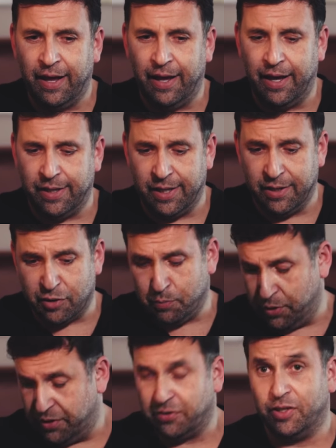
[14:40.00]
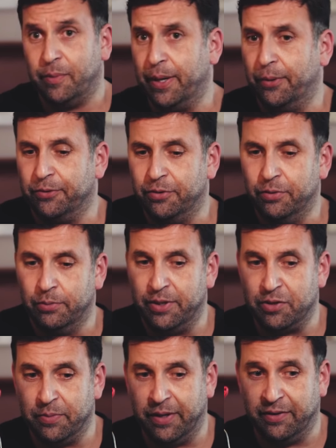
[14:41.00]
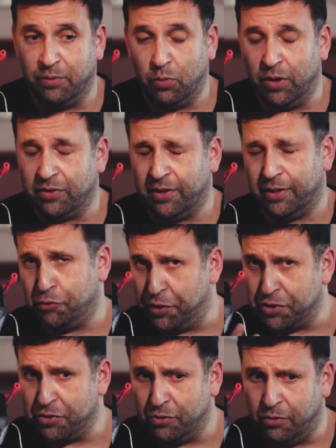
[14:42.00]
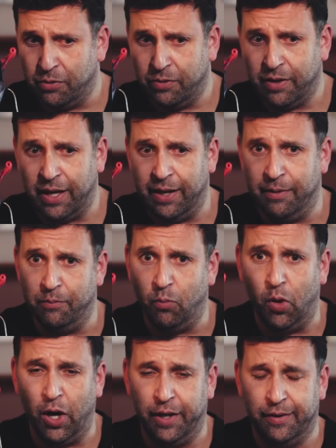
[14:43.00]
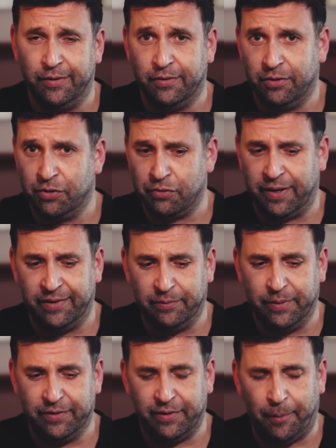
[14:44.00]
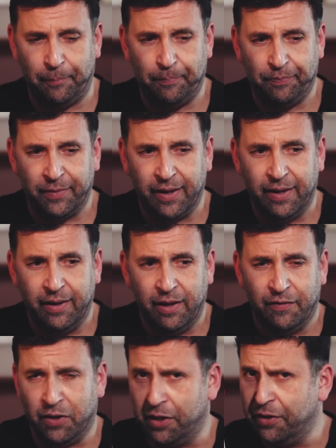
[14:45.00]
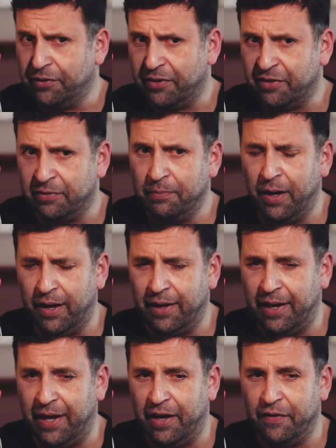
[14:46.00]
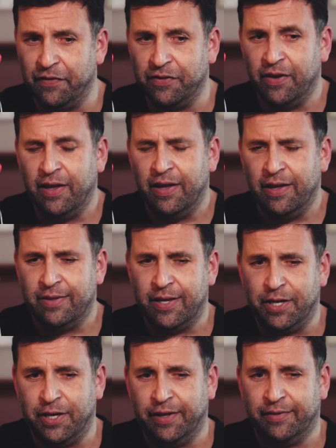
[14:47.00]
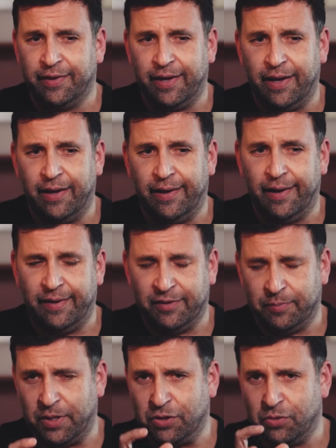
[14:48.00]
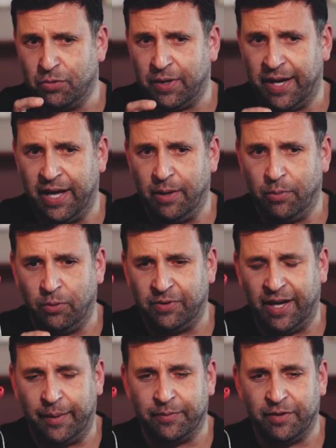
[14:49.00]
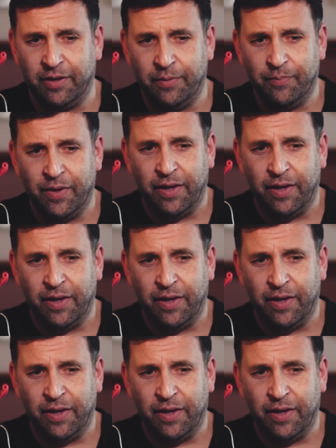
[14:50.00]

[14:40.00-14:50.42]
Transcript: and then just put this on your belt, which means it works like a traditional um, wireless transmitter. If you're gonna use the SmartLavs, then you need to get a special cable adapter.